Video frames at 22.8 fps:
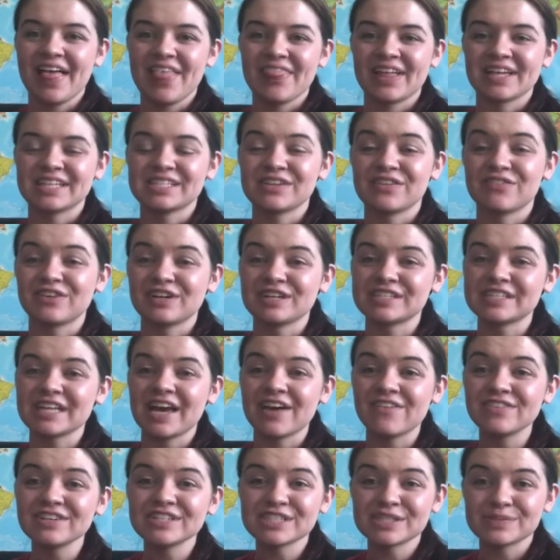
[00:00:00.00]
That's the first
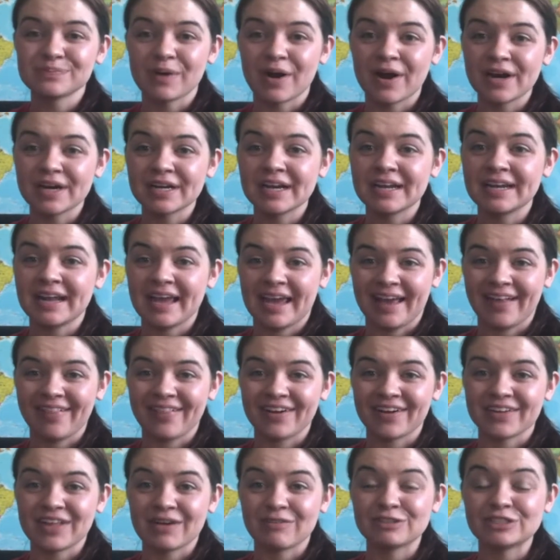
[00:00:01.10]
ever smart
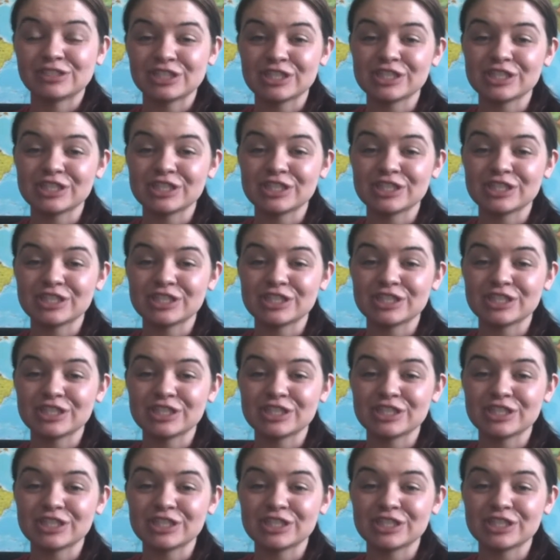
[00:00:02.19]
inhaler that was